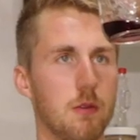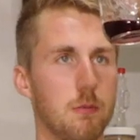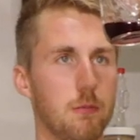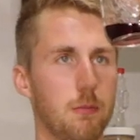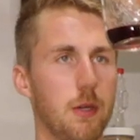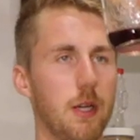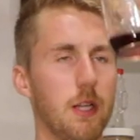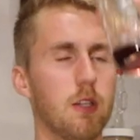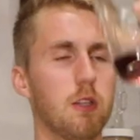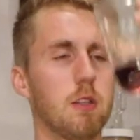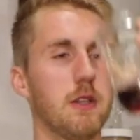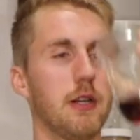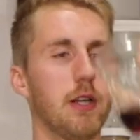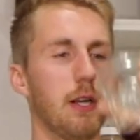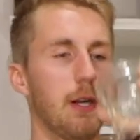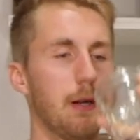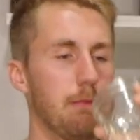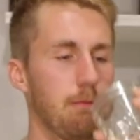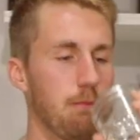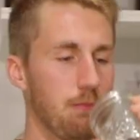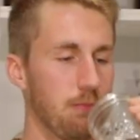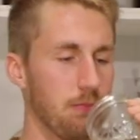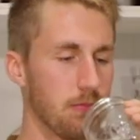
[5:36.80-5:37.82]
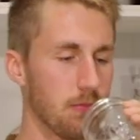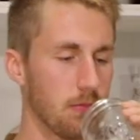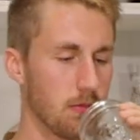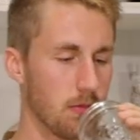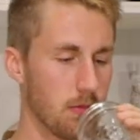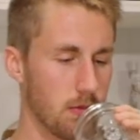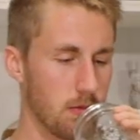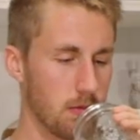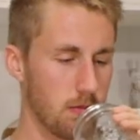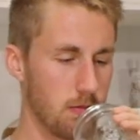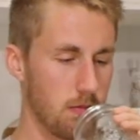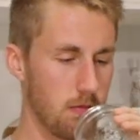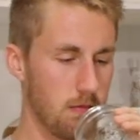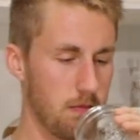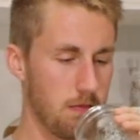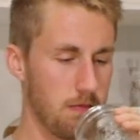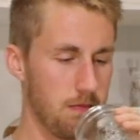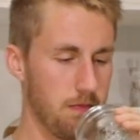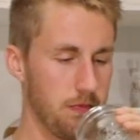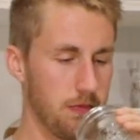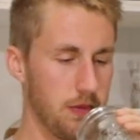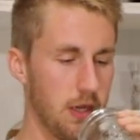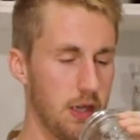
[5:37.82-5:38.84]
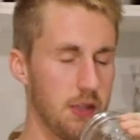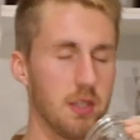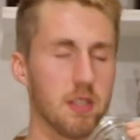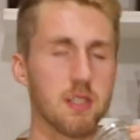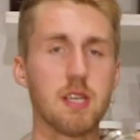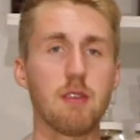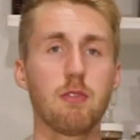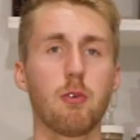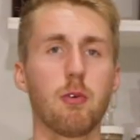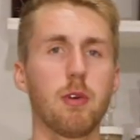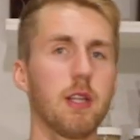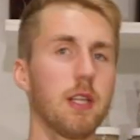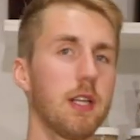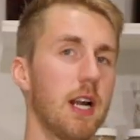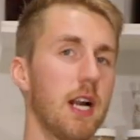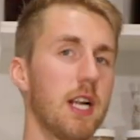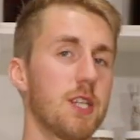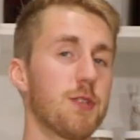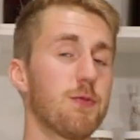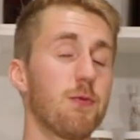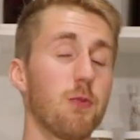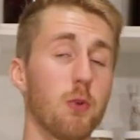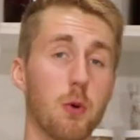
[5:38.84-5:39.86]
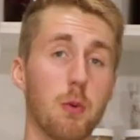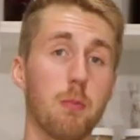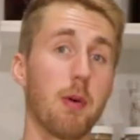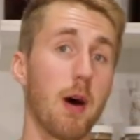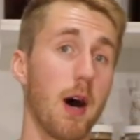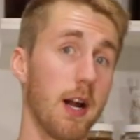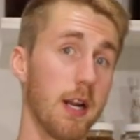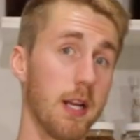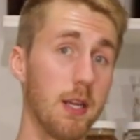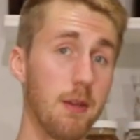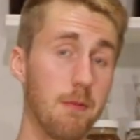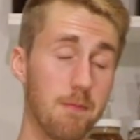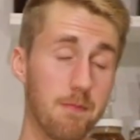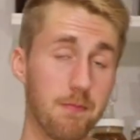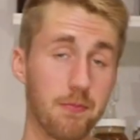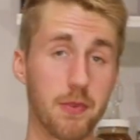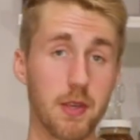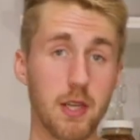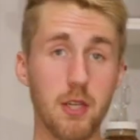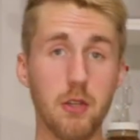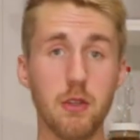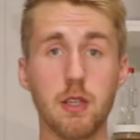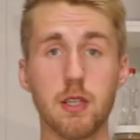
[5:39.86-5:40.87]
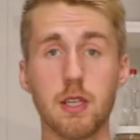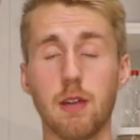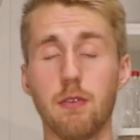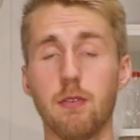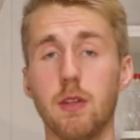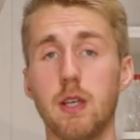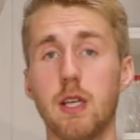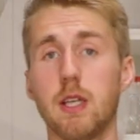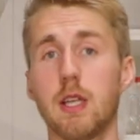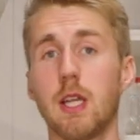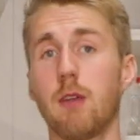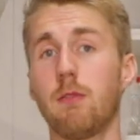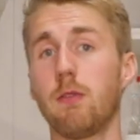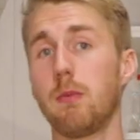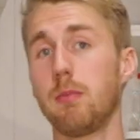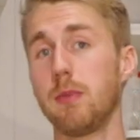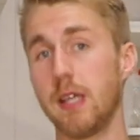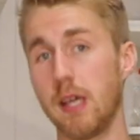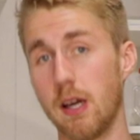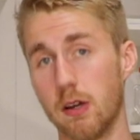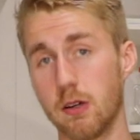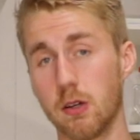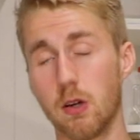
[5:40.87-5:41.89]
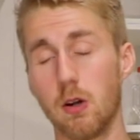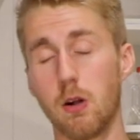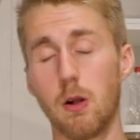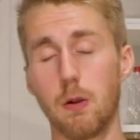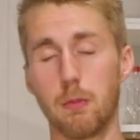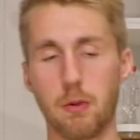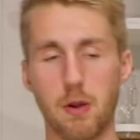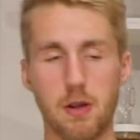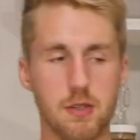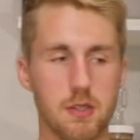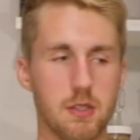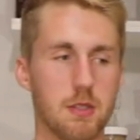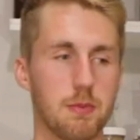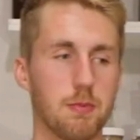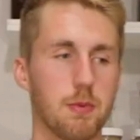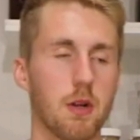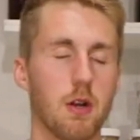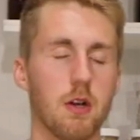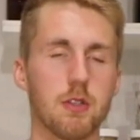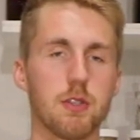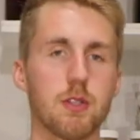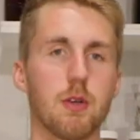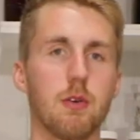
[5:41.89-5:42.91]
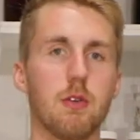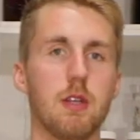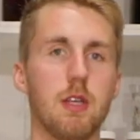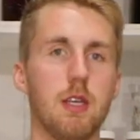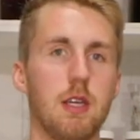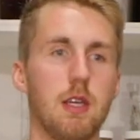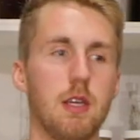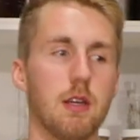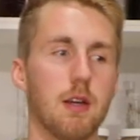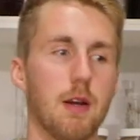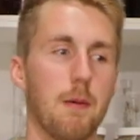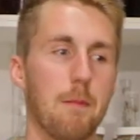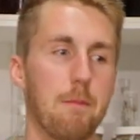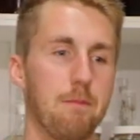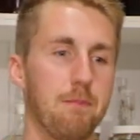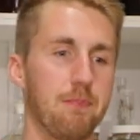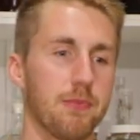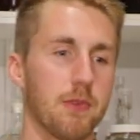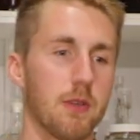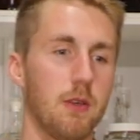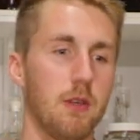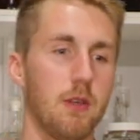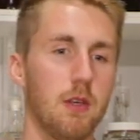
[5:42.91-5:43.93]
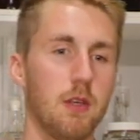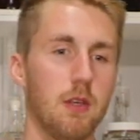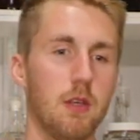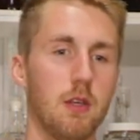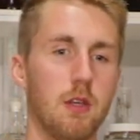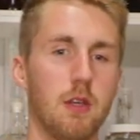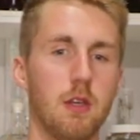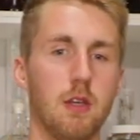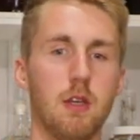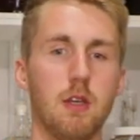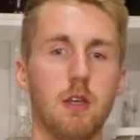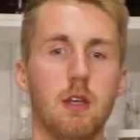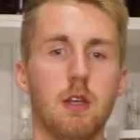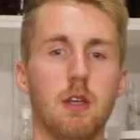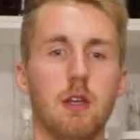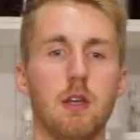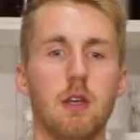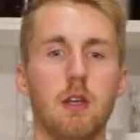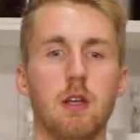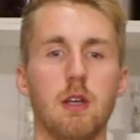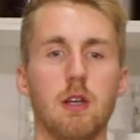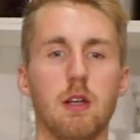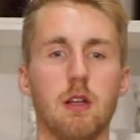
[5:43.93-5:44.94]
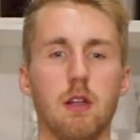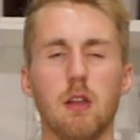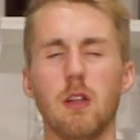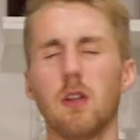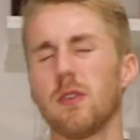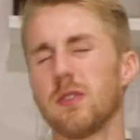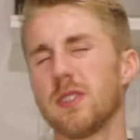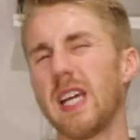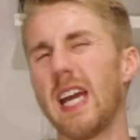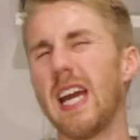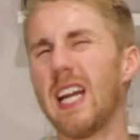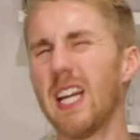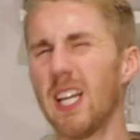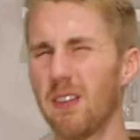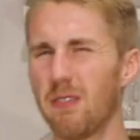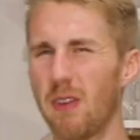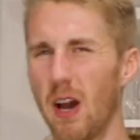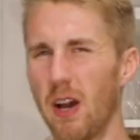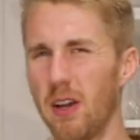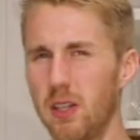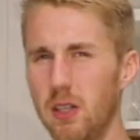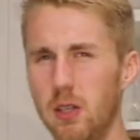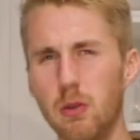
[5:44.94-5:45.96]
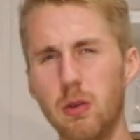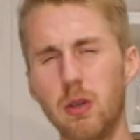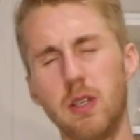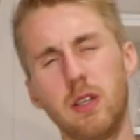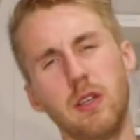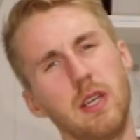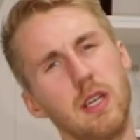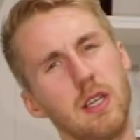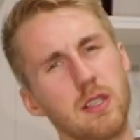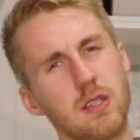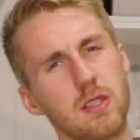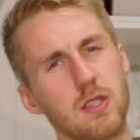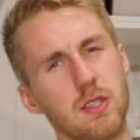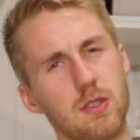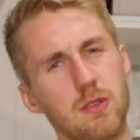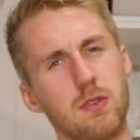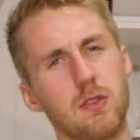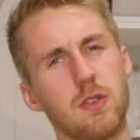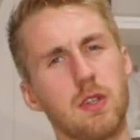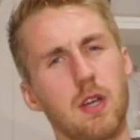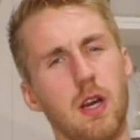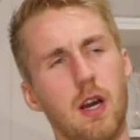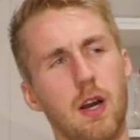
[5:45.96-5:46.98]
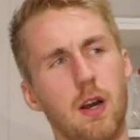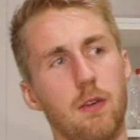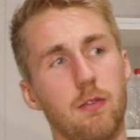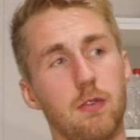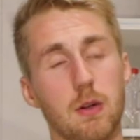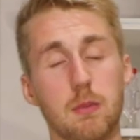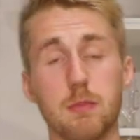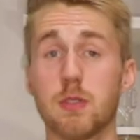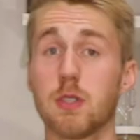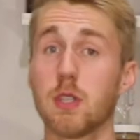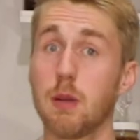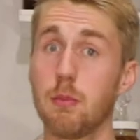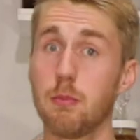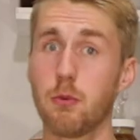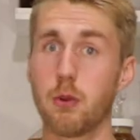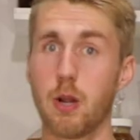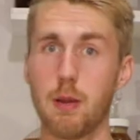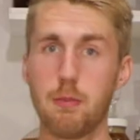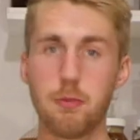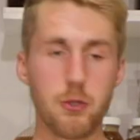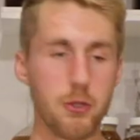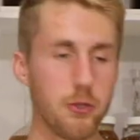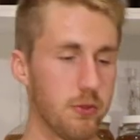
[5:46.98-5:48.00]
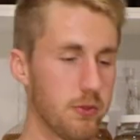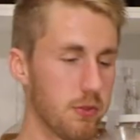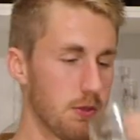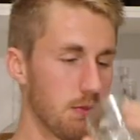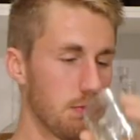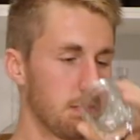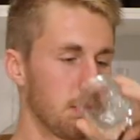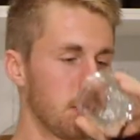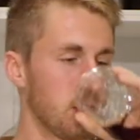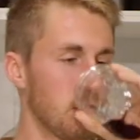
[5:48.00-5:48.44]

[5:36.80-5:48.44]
pretty clear. It does have a really nice full body, and you can definitely get that from the alcohol presence, but also the um, little tannic value you get uh, from some grape juice.